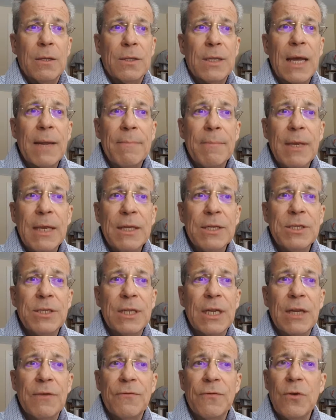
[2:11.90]
That means
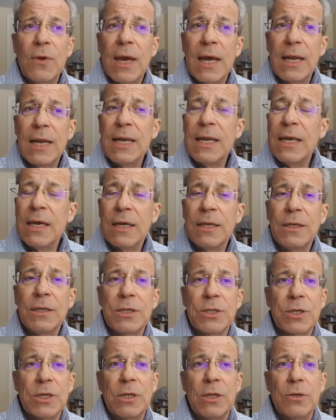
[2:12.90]
that if you had any
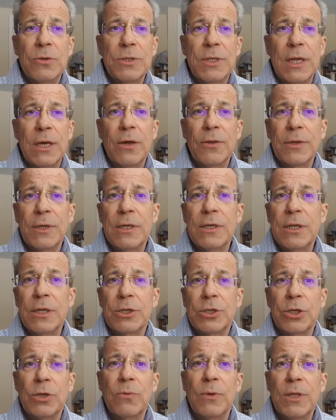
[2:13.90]
undisclosed health
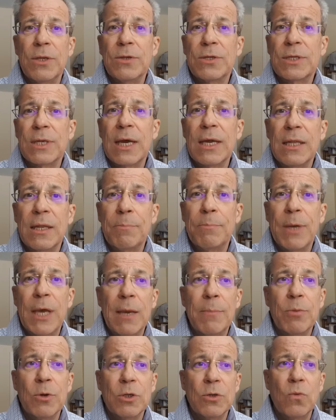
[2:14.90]
condition when you signed the
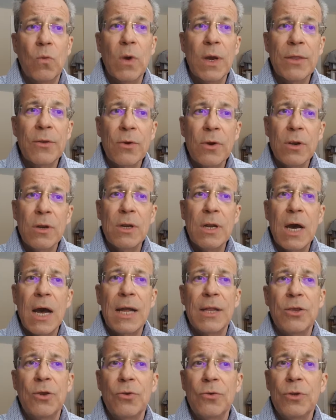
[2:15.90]
papers, whether or
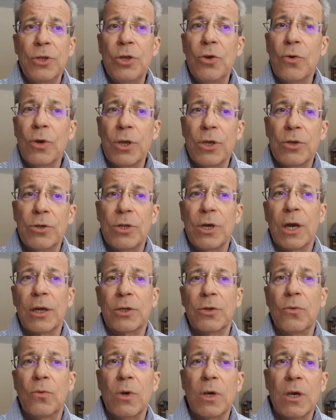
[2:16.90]
not you or your
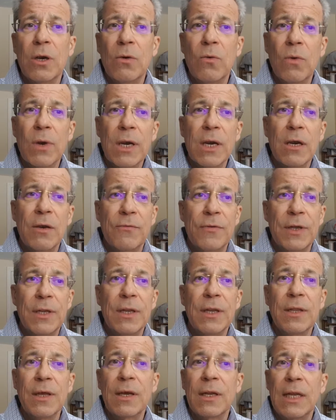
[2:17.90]
doctor were aware of
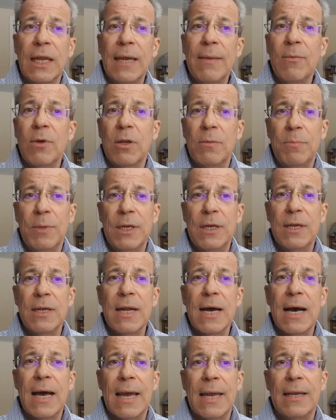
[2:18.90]
it, the claim could be
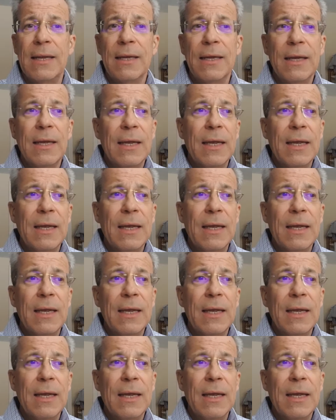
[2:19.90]
denied.